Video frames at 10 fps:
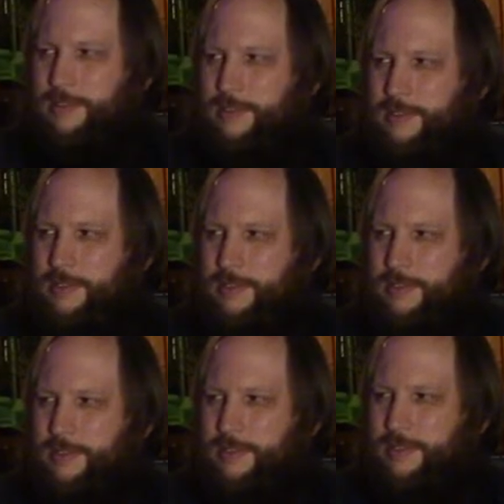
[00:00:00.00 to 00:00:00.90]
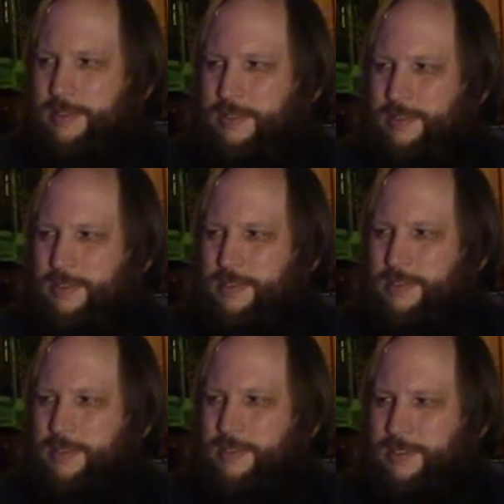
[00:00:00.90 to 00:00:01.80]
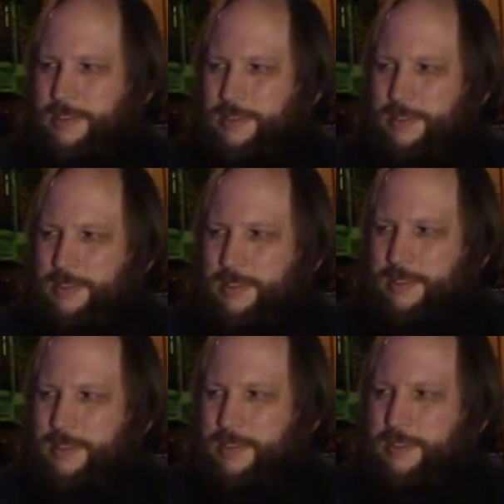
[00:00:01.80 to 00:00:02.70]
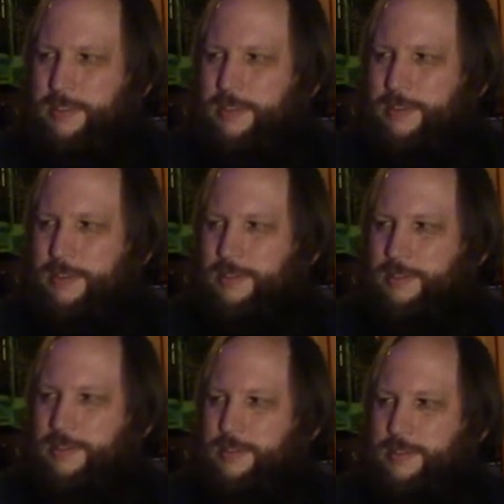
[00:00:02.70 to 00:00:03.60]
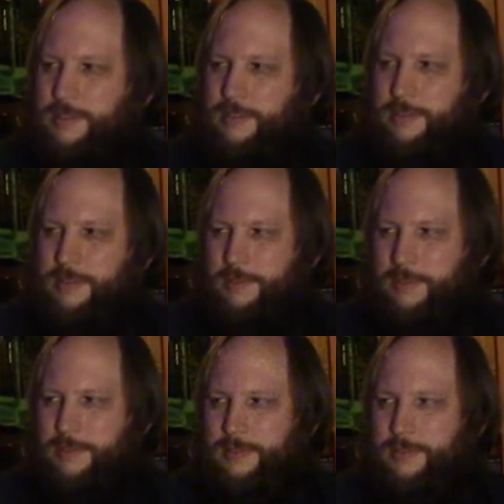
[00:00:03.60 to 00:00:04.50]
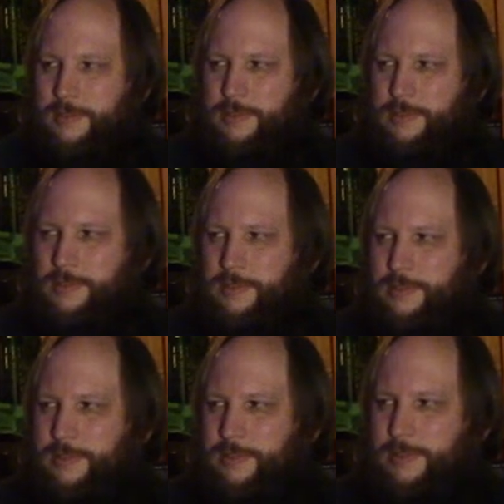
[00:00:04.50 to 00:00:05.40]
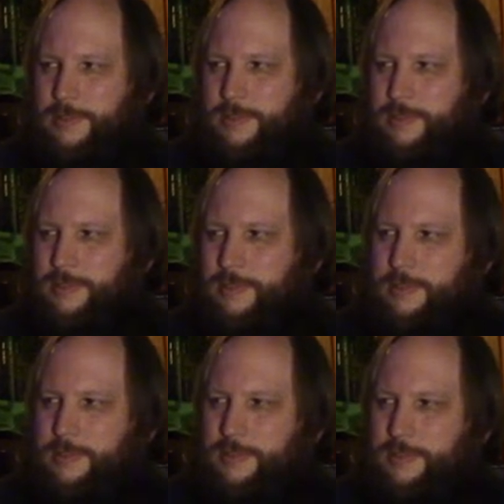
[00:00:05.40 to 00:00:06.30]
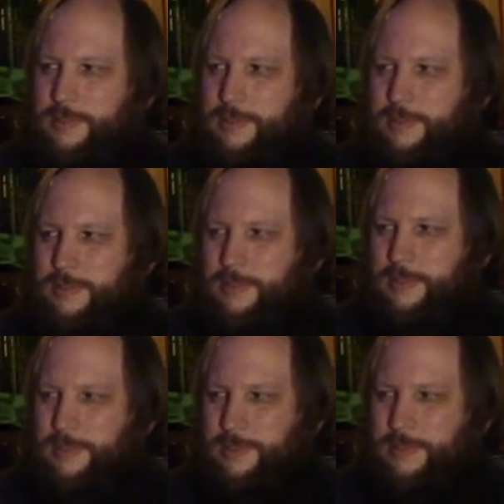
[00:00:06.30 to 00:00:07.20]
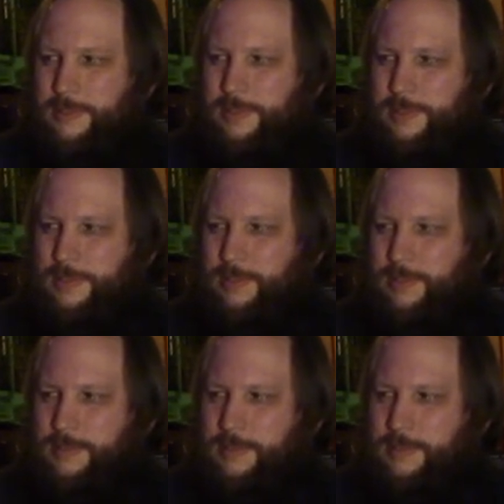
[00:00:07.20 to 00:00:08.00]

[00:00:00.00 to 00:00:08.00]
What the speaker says: [no speech]